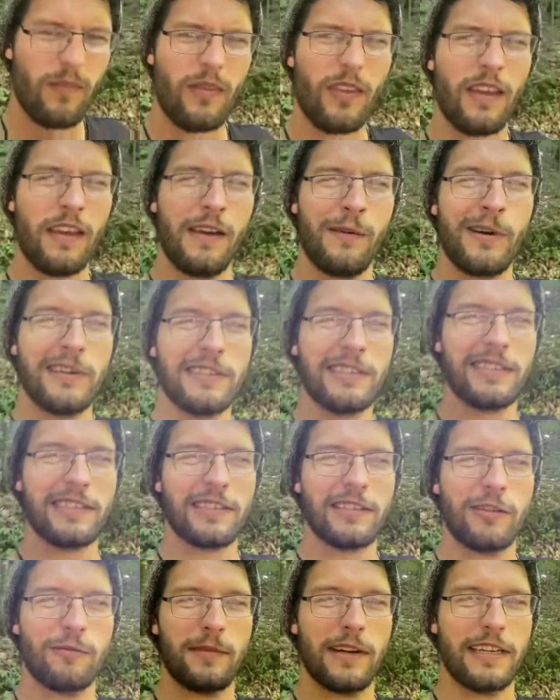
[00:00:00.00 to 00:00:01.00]
it wasn't
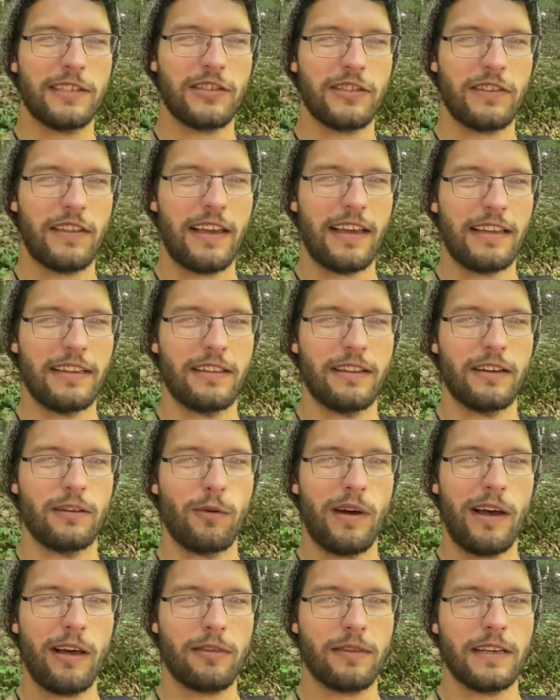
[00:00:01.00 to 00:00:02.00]
so much that the
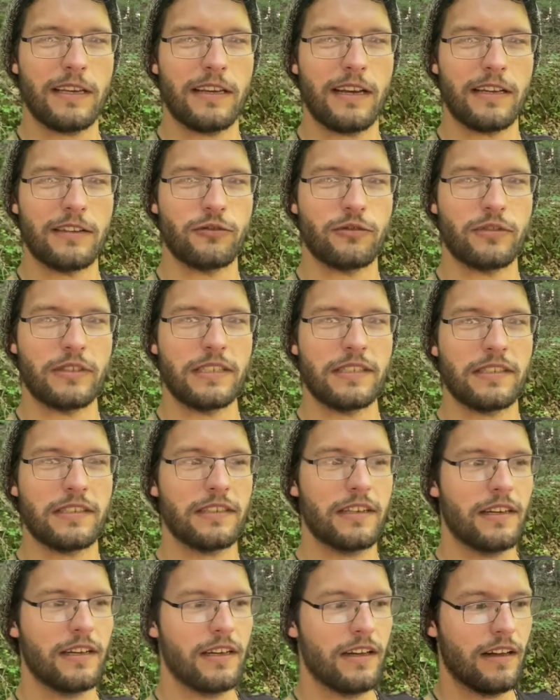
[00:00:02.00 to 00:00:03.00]
wealthy countries
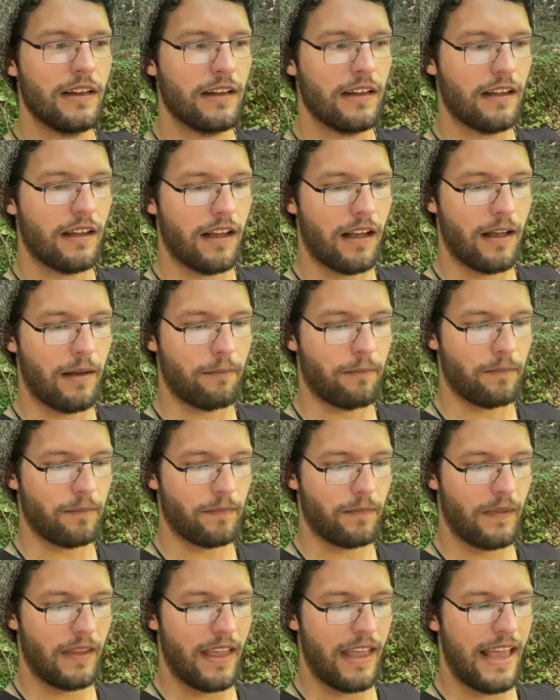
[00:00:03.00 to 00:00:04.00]
and
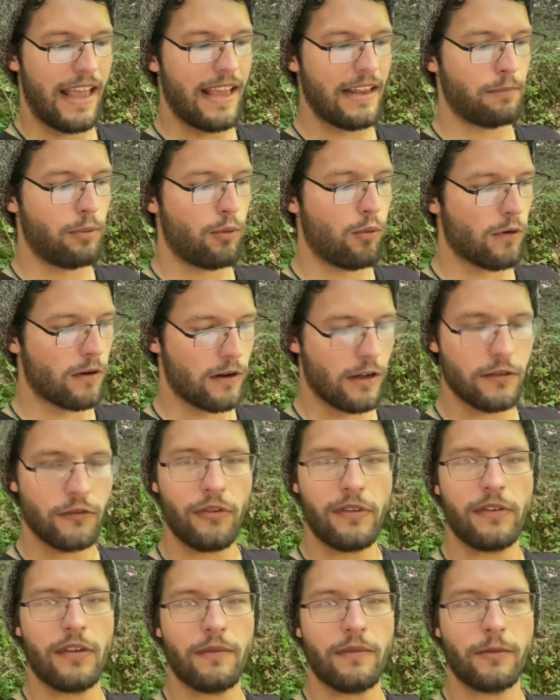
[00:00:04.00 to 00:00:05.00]
poor
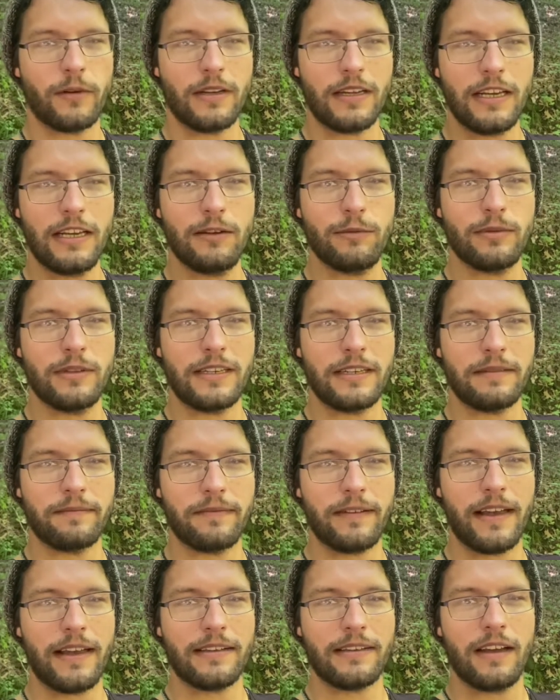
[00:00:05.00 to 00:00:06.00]
countries suffered equally. In
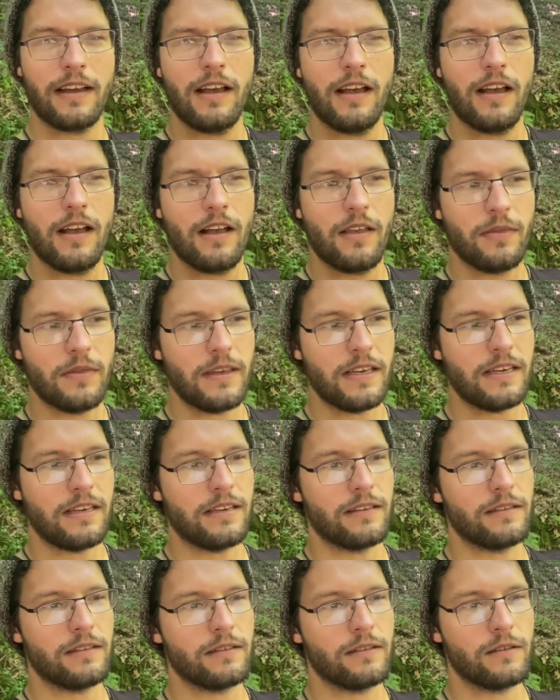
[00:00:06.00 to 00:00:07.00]
fact,
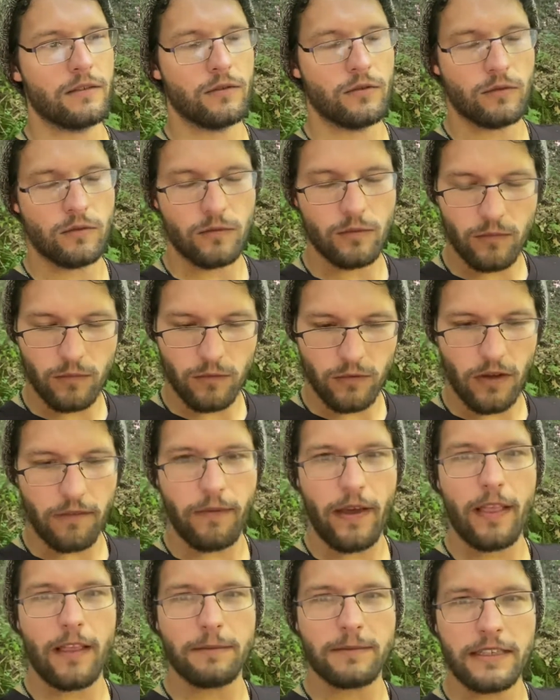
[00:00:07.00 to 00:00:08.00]
the
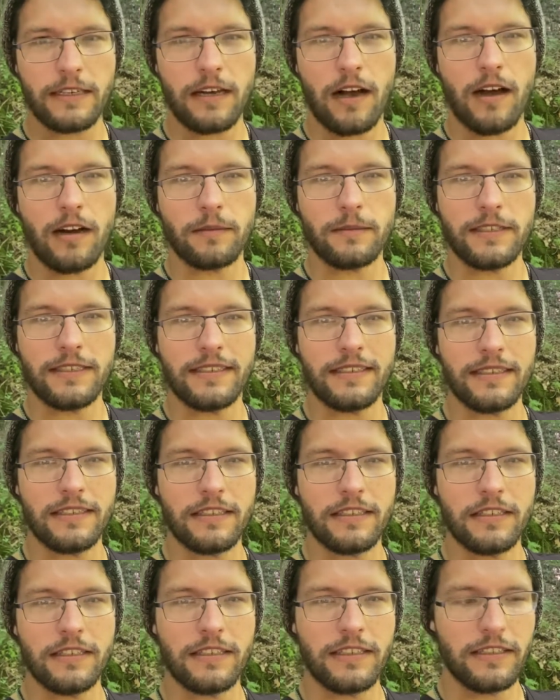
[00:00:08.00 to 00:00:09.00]
developed economies
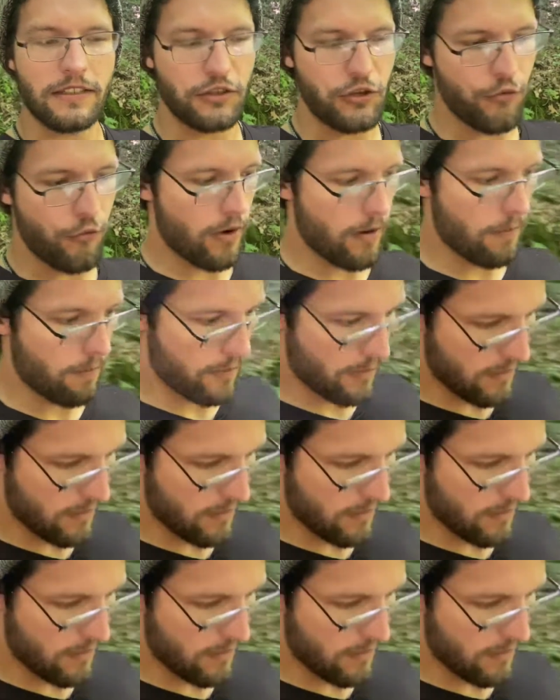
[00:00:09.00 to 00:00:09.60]
in Europe,